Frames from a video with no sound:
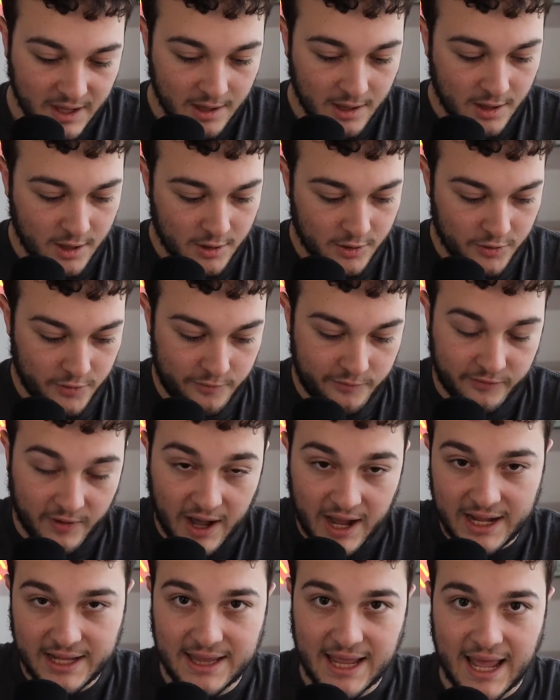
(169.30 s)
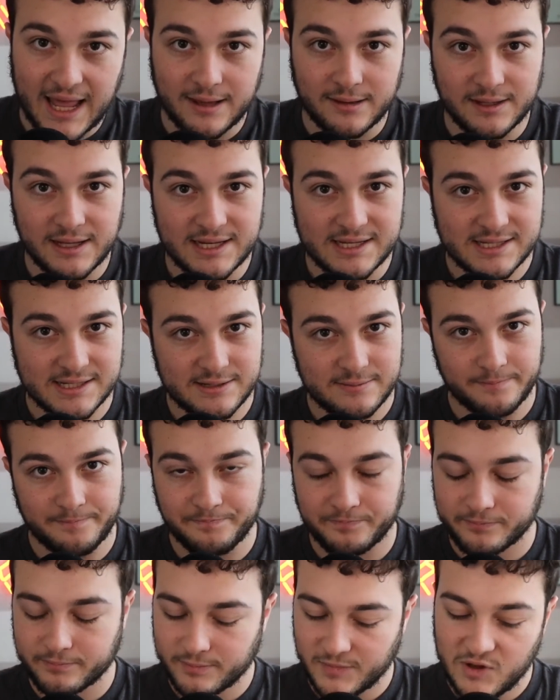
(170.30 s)
you find that list,
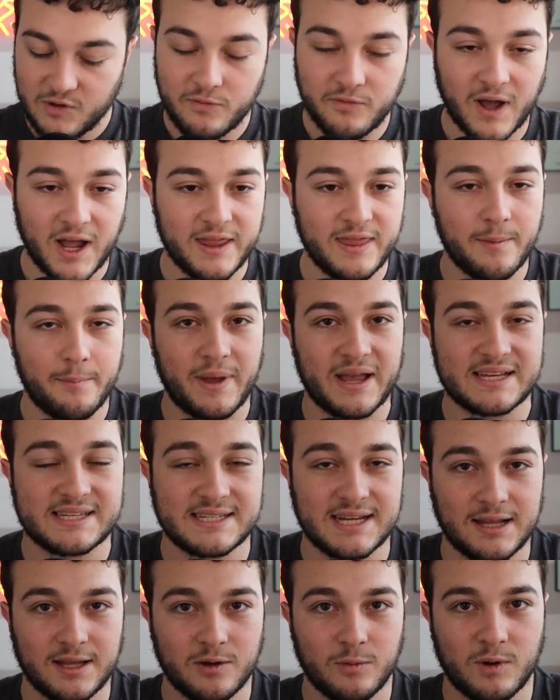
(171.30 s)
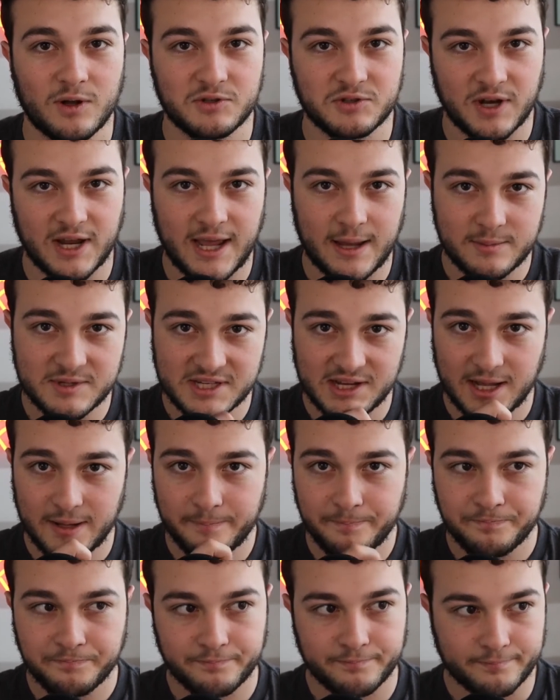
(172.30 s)
and you find the best-selling ones on Amazon,
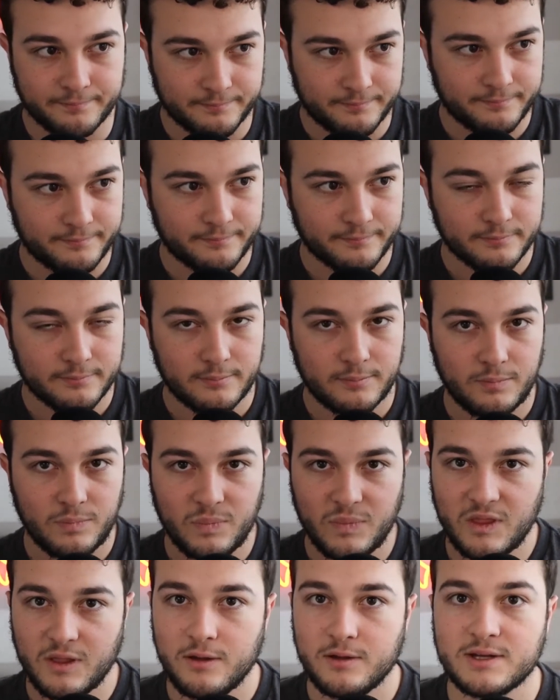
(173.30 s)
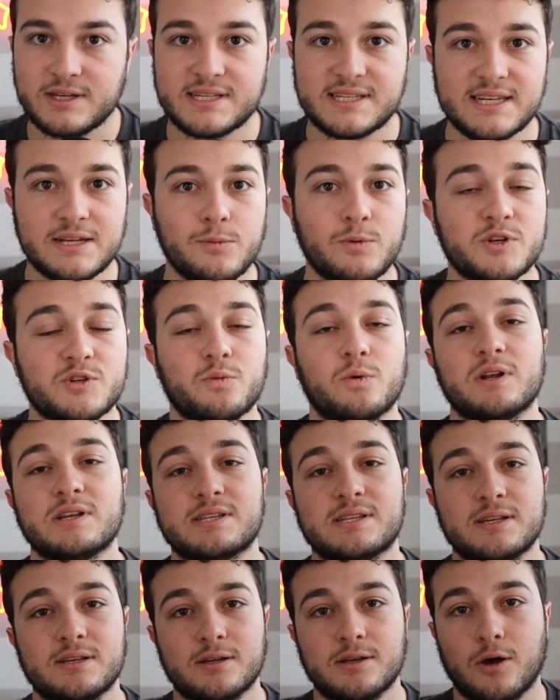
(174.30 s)
see which ones
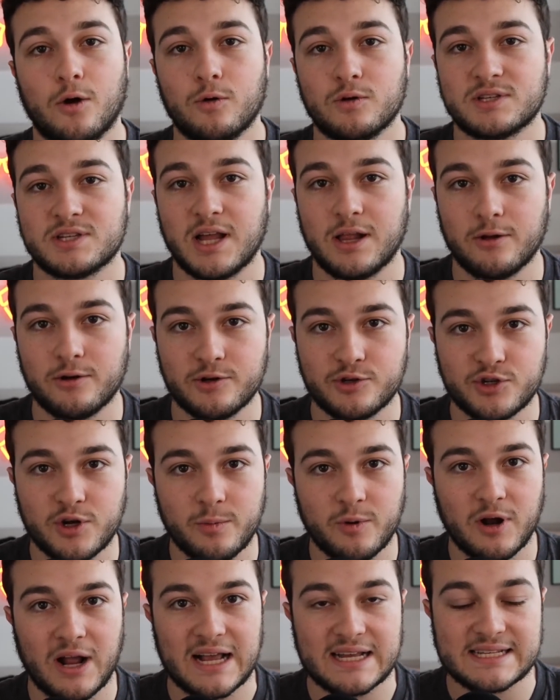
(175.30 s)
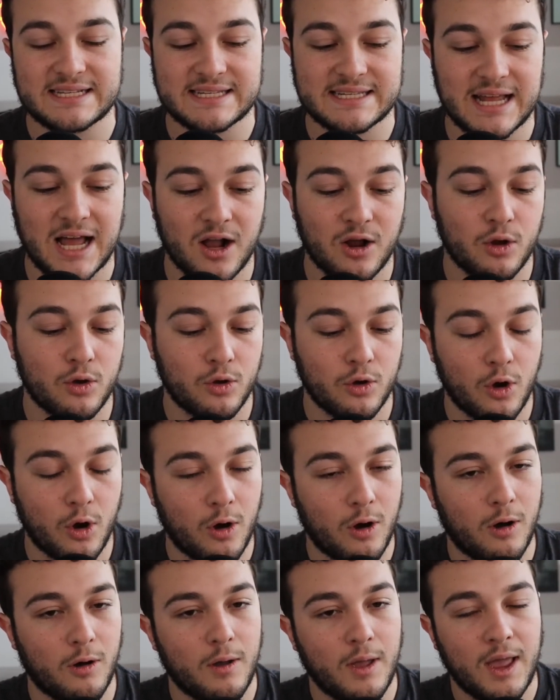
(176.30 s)
the wholesaler distributor has in stock,
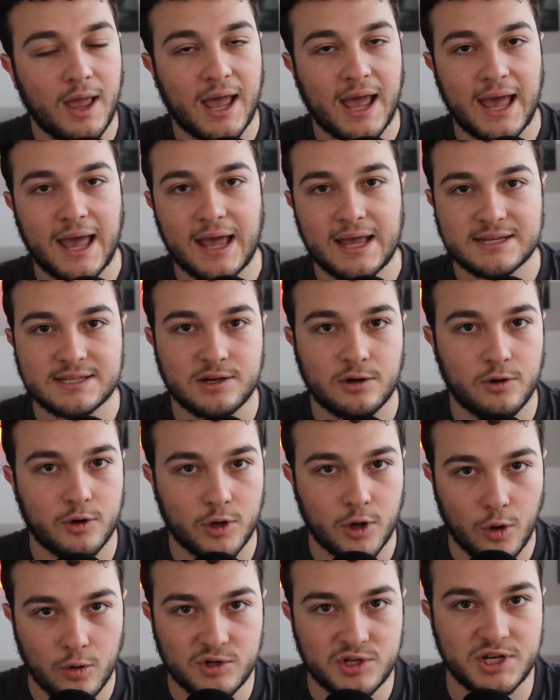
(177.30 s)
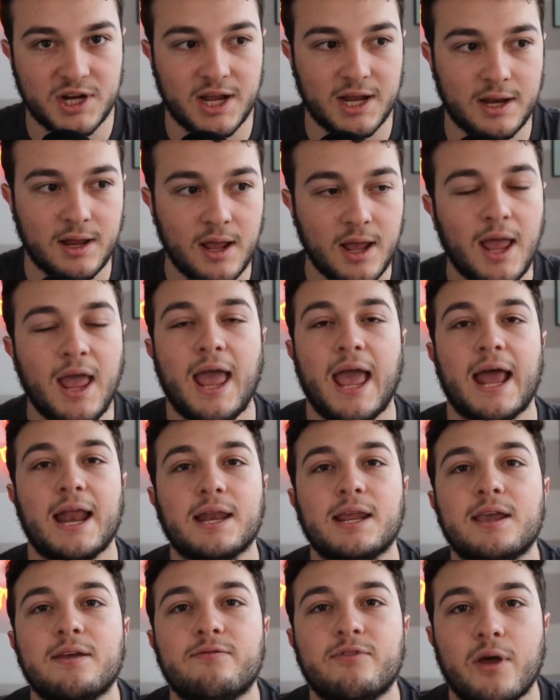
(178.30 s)
call, ask, negotiate, and
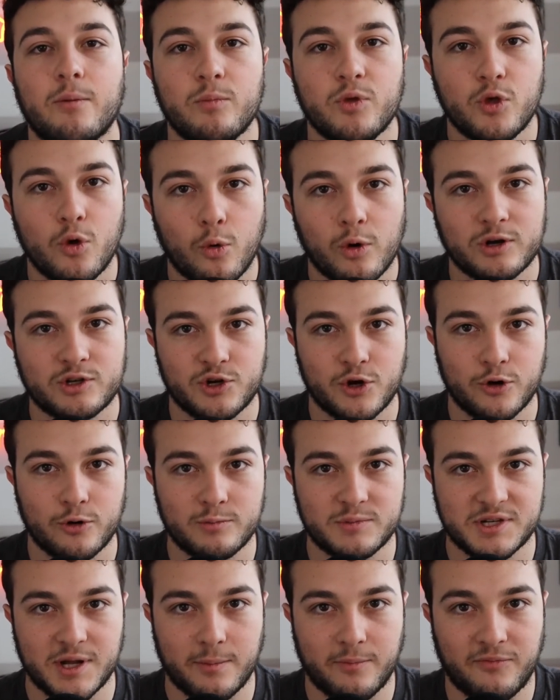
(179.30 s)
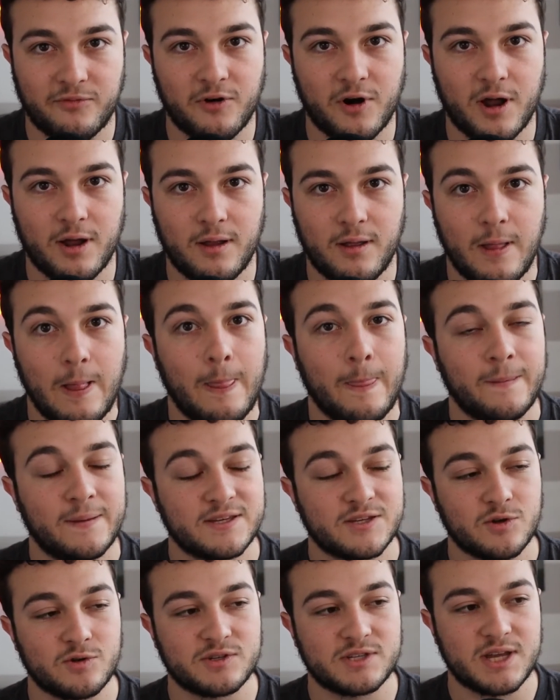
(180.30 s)
give them your terms up front. So
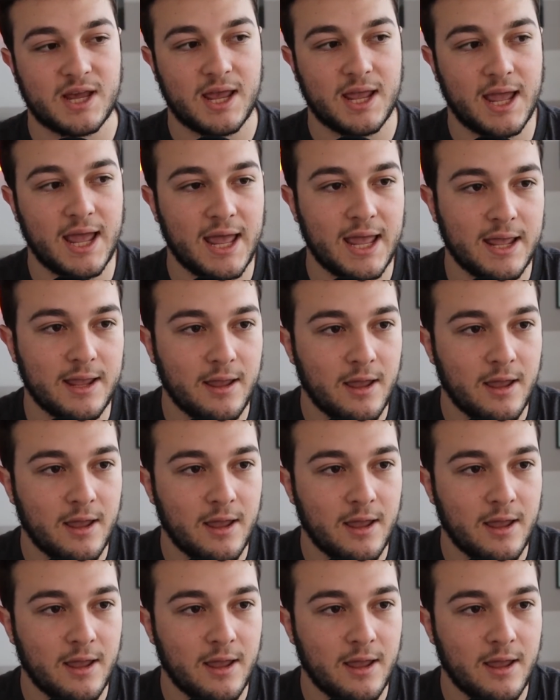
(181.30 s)
say, hey,